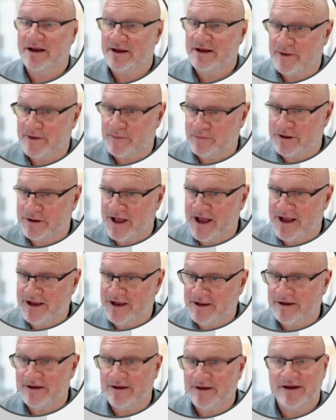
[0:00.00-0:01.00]
The
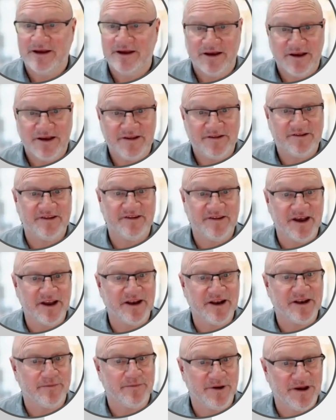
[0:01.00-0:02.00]
plate is the
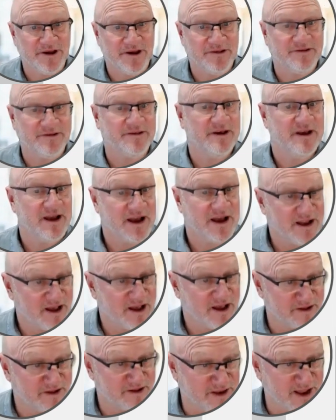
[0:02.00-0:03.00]
centerpiece and
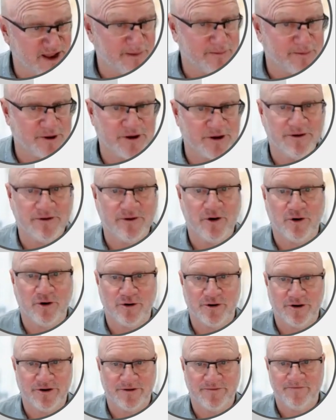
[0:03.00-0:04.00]
has a napkin on
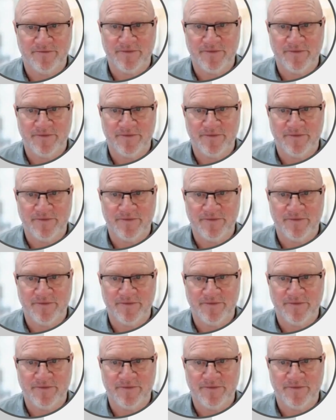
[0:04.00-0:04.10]
it.